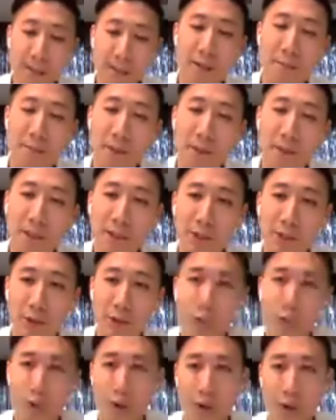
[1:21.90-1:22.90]
The
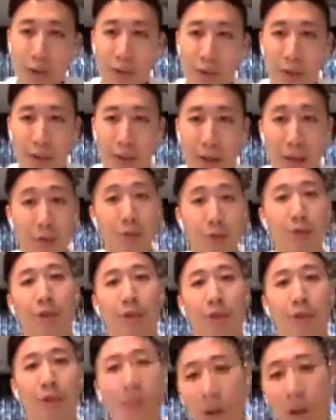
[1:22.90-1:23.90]
application score is an
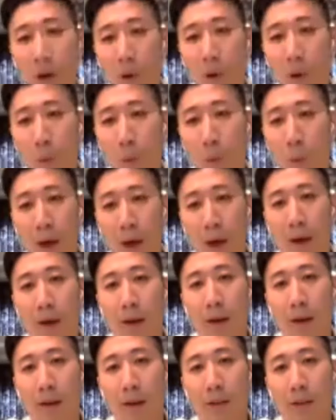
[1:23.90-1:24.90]
engine
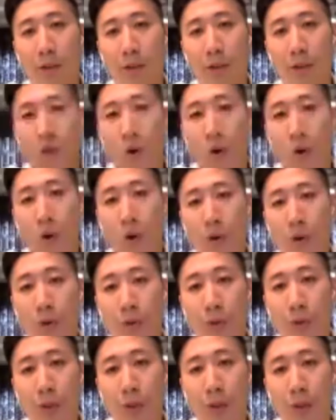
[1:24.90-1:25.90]
where it
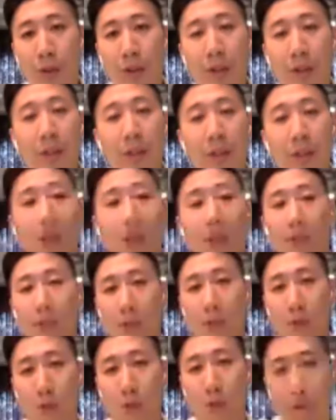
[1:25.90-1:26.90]
scores, you give
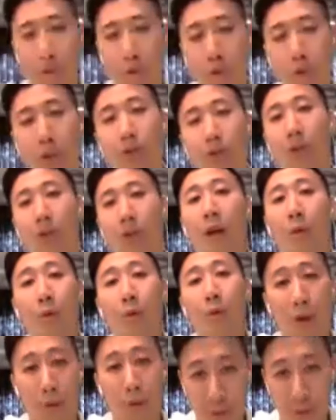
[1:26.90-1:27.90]
a scores to each and
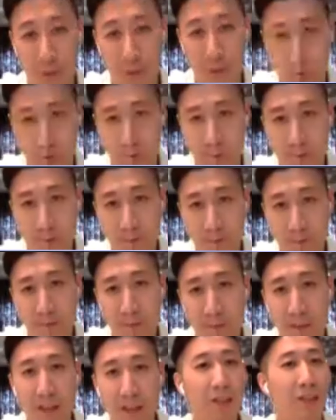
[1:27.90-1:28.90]
every one of us.
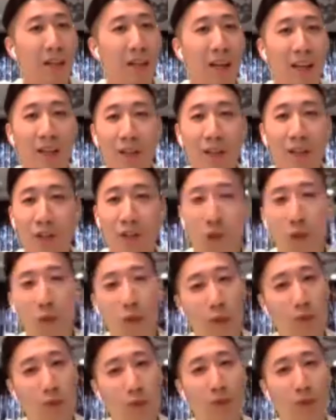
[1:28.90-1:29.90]
It is like us
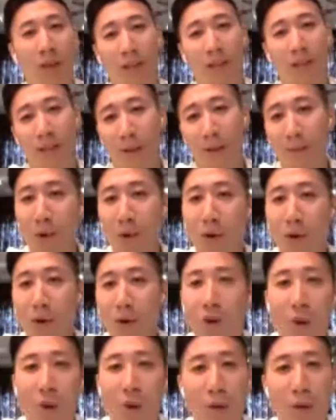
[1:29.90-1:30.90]
going to an exam
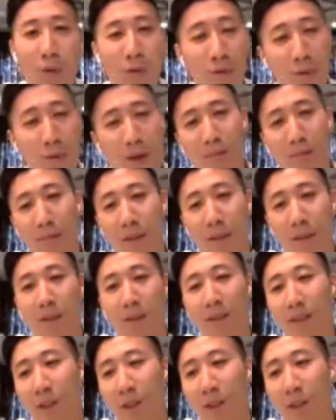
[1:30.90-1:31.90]
hall where we fill up
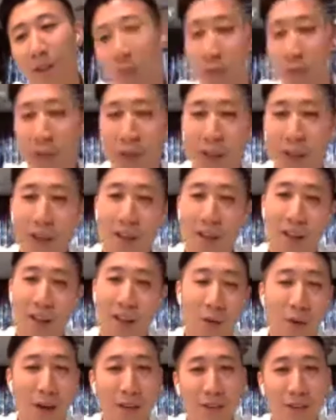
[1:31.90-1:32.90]
the details,
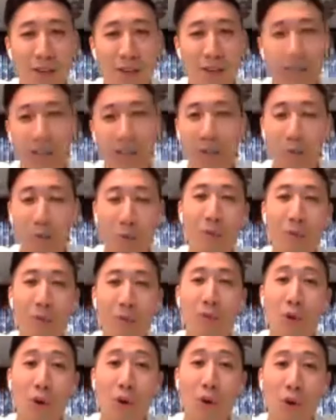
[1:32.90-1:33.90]
our answer, then it will
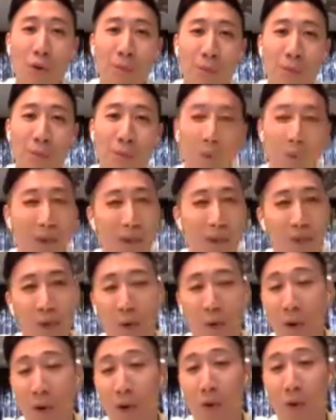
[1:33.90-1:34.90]
be scored, whether it's
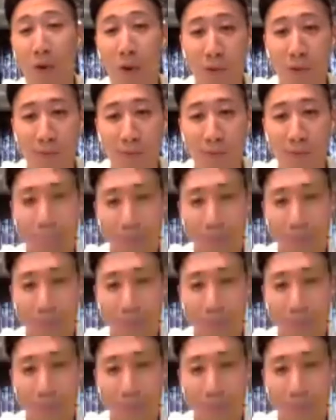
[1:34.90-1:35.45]
correct or wrong.